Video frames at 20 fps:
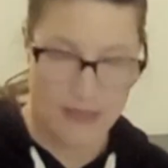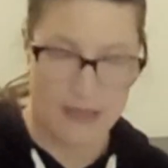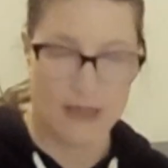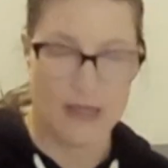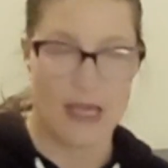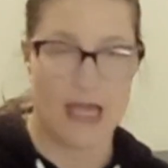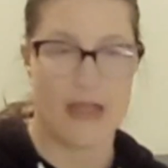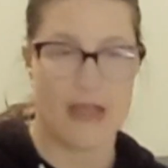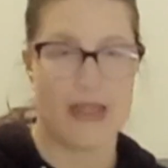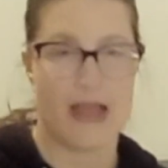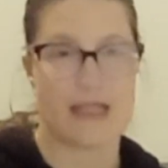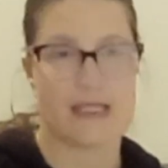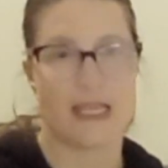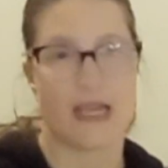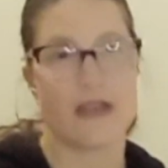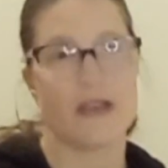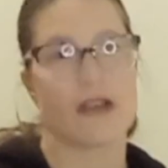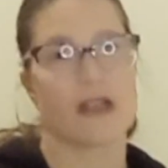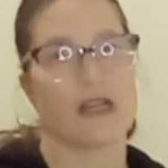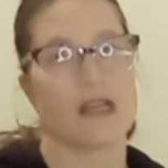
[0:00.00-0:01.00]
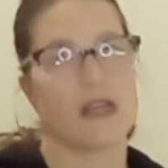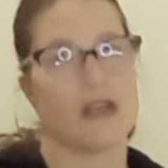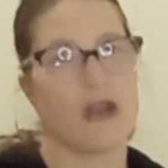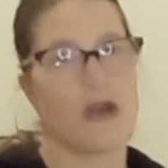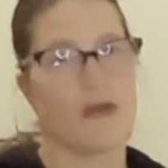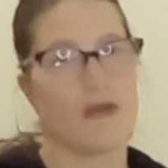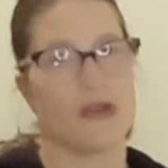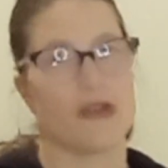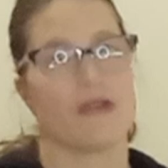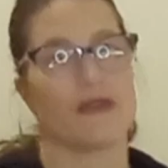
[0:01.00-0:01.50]
And that's how you're going to know
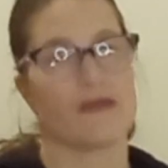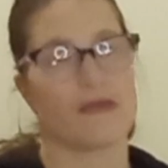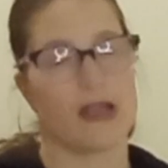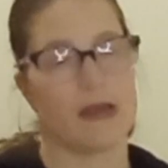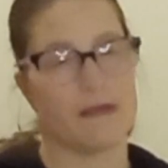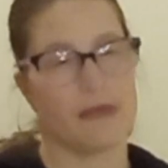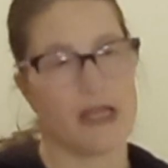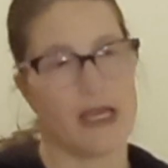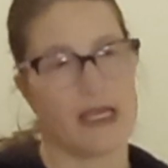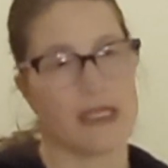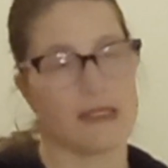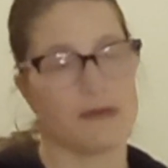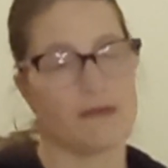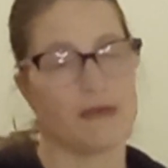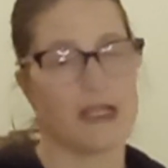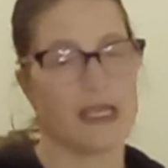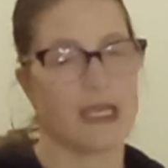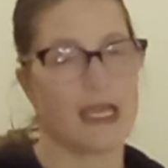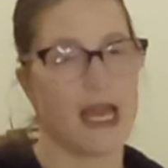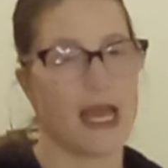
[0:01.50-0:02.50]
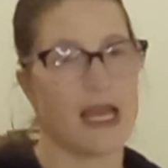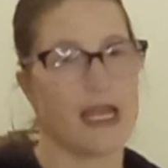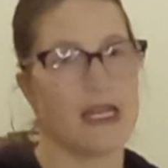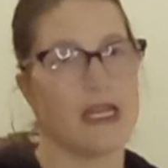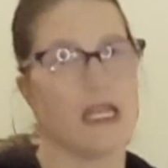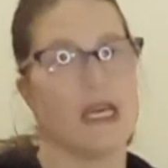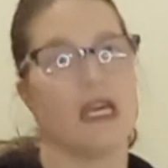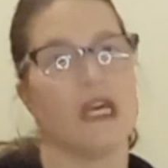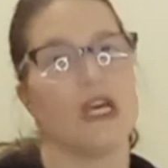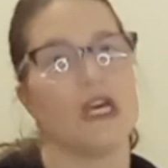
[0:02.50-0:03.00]
you're in the right place. But
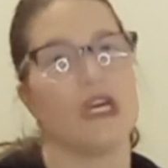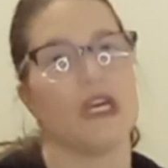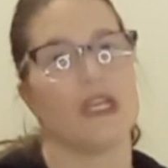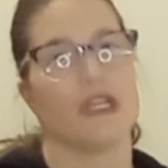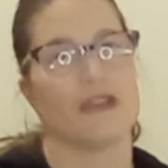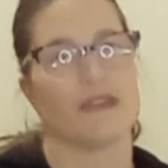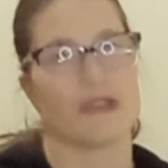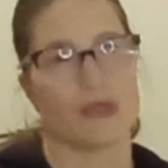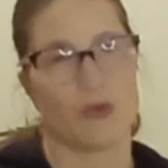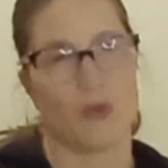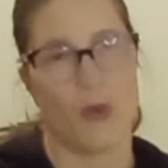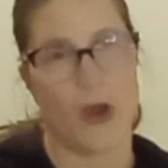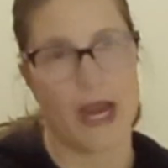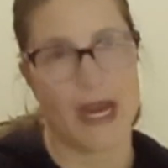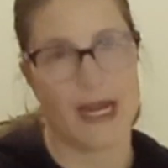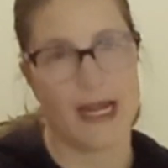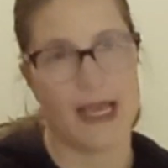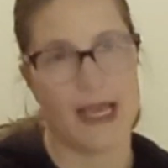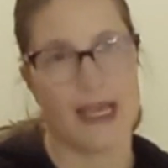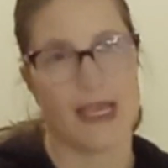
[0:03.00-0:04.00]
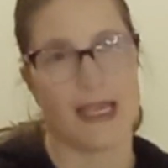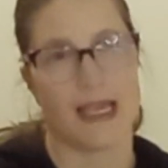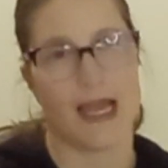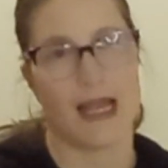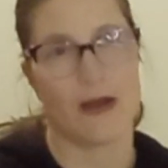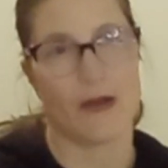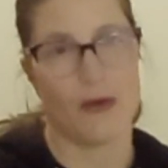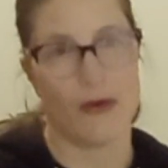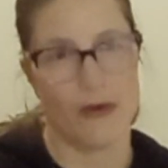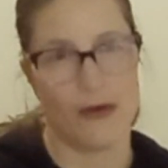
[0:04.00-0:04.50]
again, you're just waiting
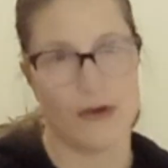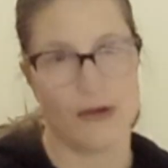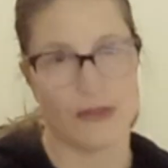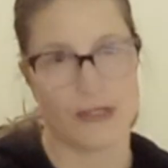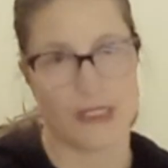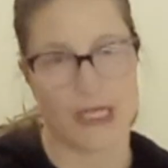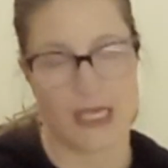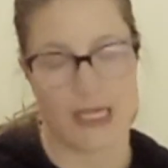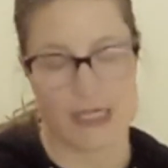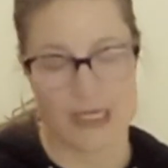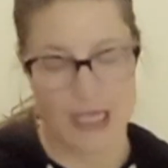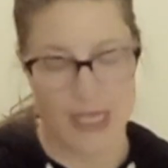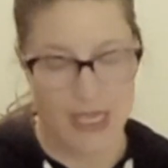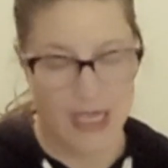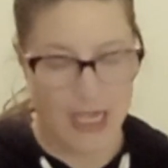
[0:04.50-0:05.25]
and holding.